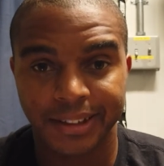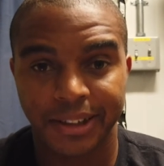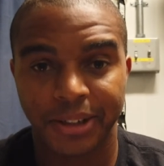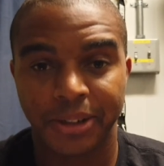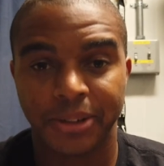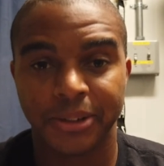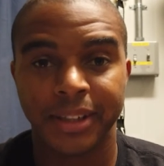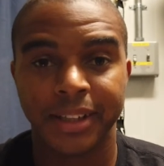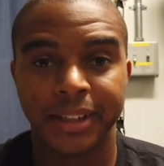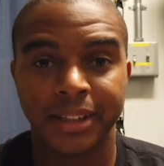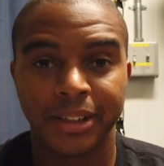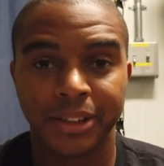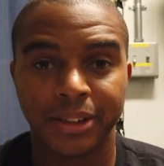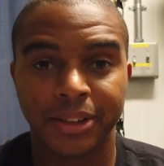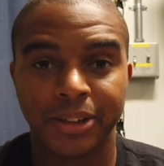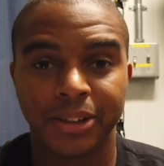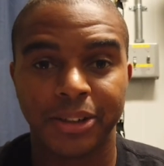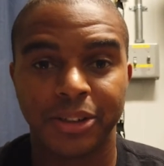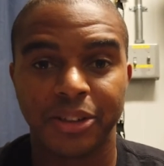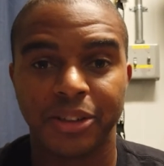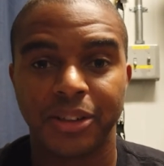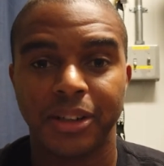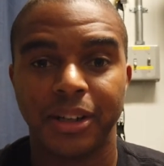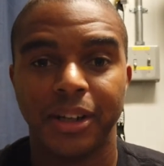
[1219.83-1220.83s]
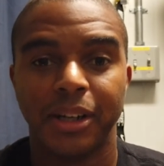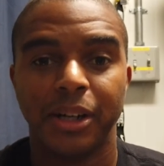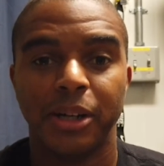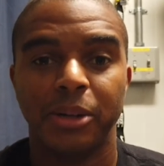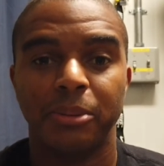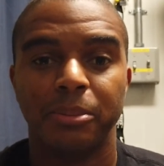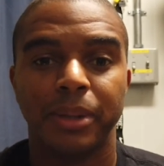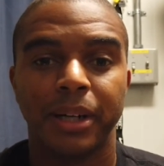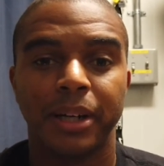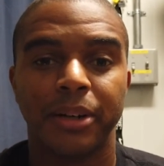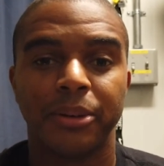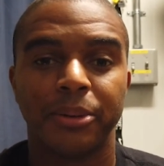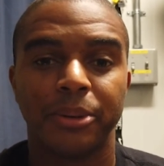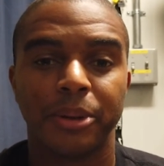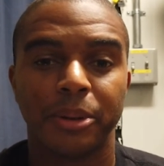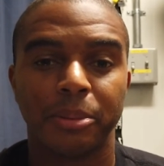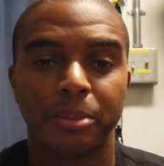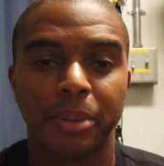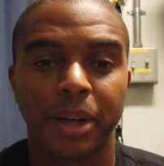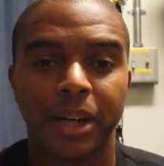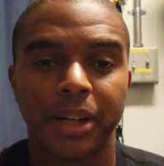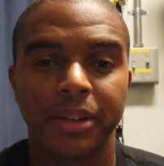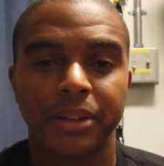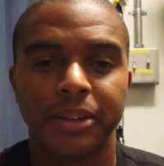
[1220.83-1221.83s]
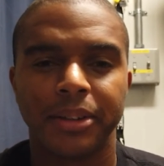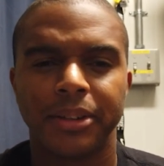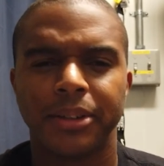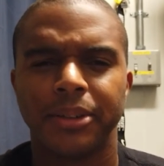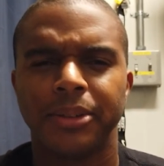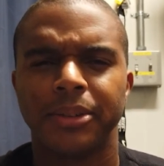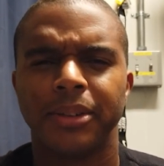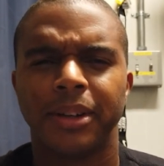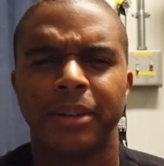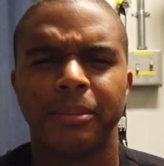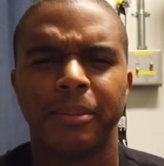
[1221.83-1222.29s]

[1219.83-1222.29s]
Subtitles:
all day long, but I don't want to bother you.